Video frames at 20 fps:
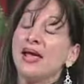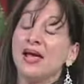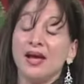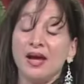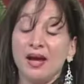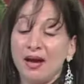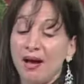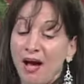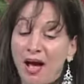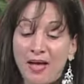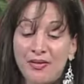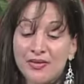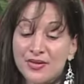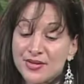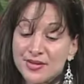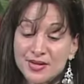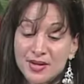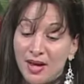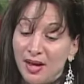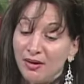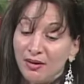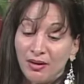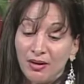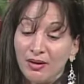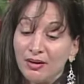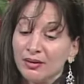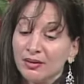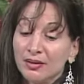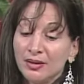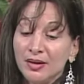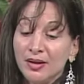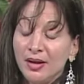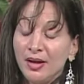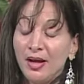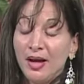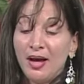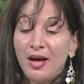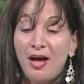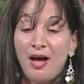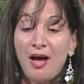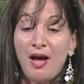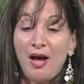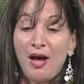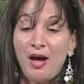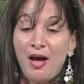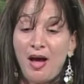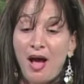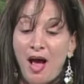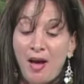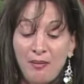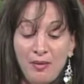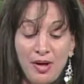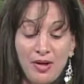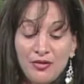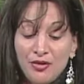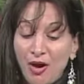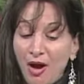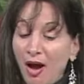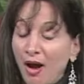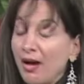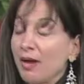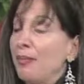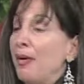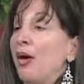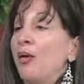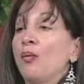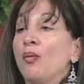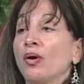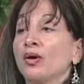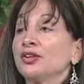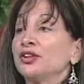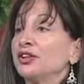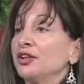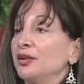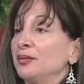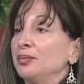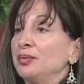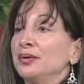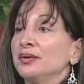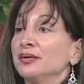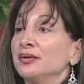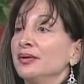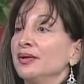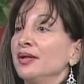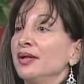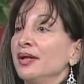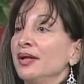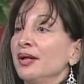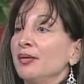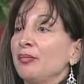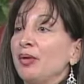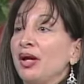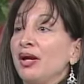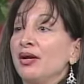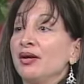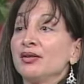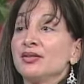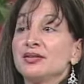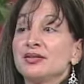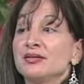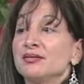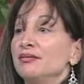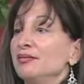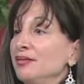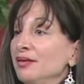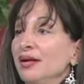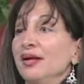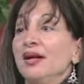making God the center, mm -hmm. uh, I want to talk about worship mm -hmm, because